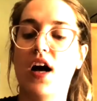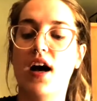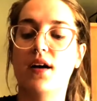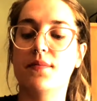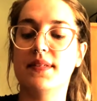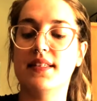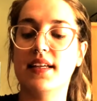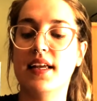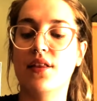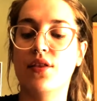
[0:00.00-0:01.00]
Cups
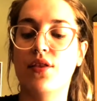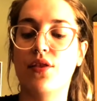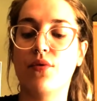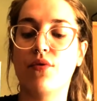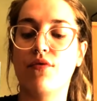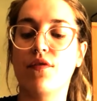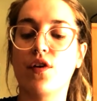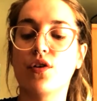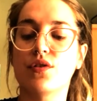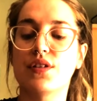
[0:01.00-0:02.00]
in the
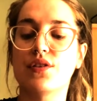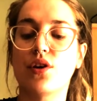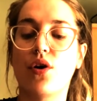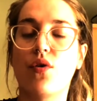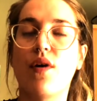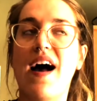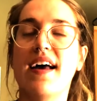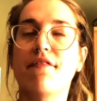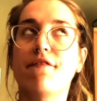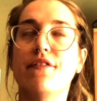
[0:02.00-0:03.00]
reverse. So
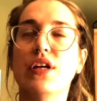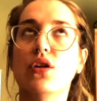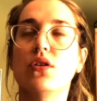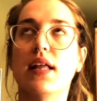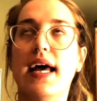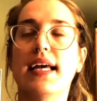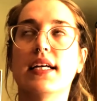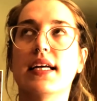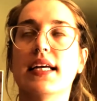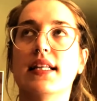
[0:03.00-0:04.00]
I feel
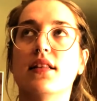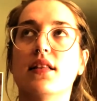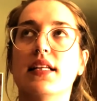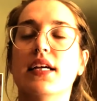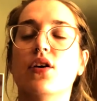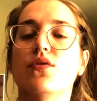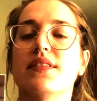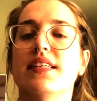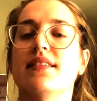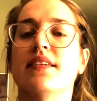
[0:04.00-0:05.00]
like in Leo
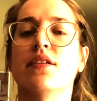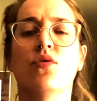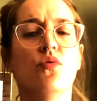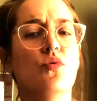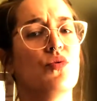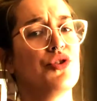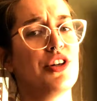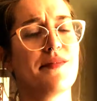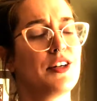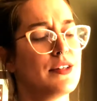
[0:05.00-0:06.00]
season, ooh,
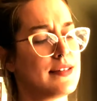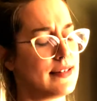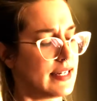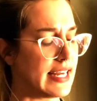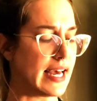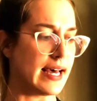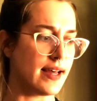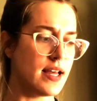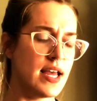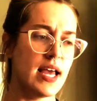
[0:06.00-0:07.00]
shivers. Yeah.
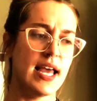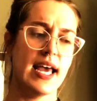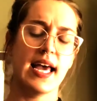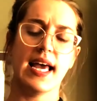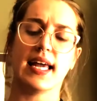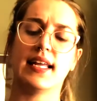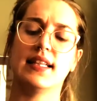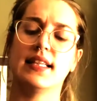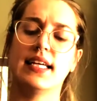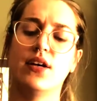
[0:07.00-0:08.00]

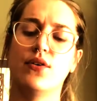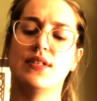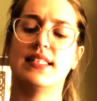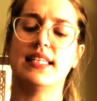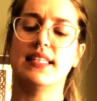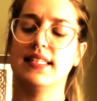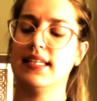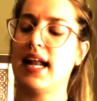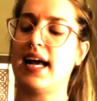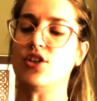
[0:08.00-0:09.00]
In Leo
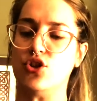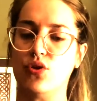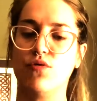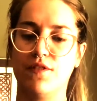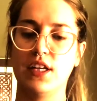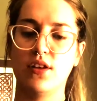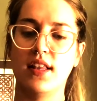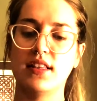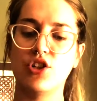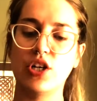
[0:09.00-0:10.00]
season, I do feel
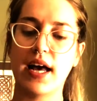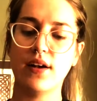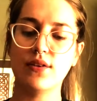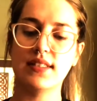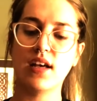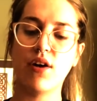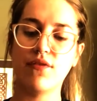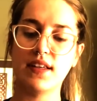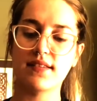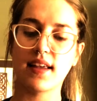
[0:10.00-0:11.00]
that the shadow self
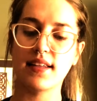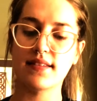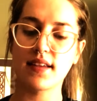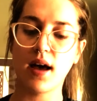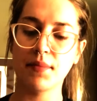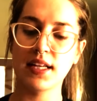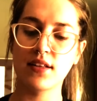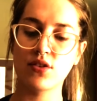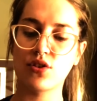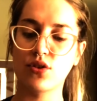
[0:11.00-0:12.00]
is
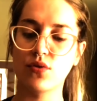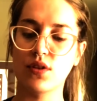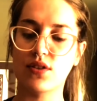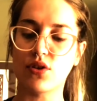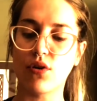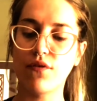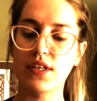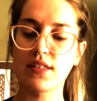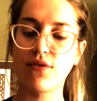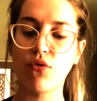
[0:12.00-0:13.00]
coming to the
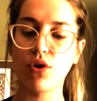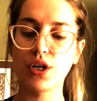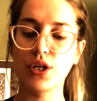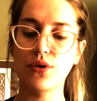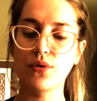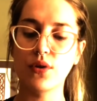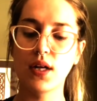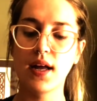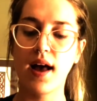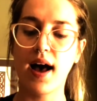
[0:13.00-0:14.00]
surface for you.
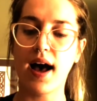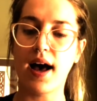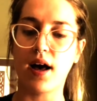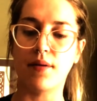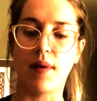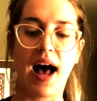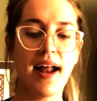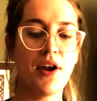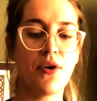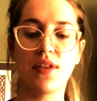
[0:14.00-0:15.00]
I
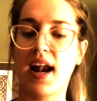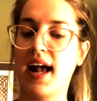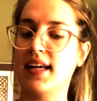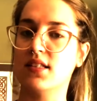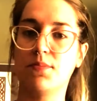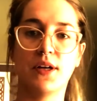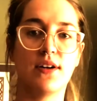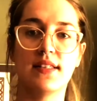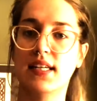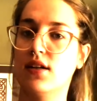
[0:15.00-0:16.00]
know that I
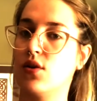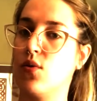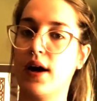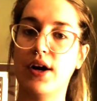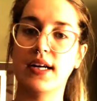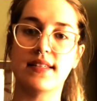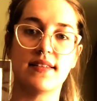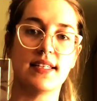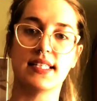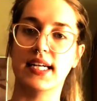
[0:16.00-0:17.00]
experience it in Aquarius
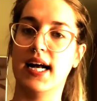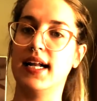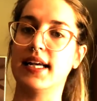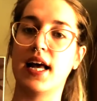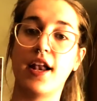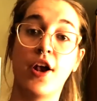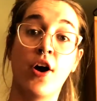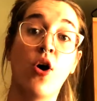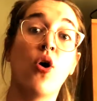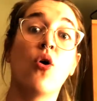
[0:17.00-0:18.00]
season, honey. I
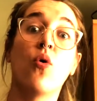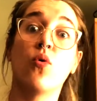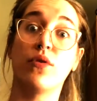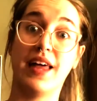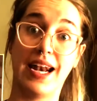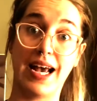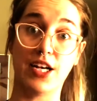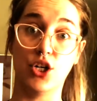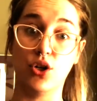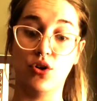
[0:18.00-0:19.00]
know that I
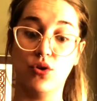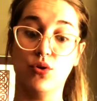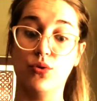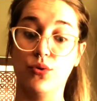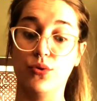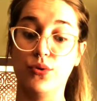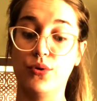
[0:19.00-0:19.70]
do.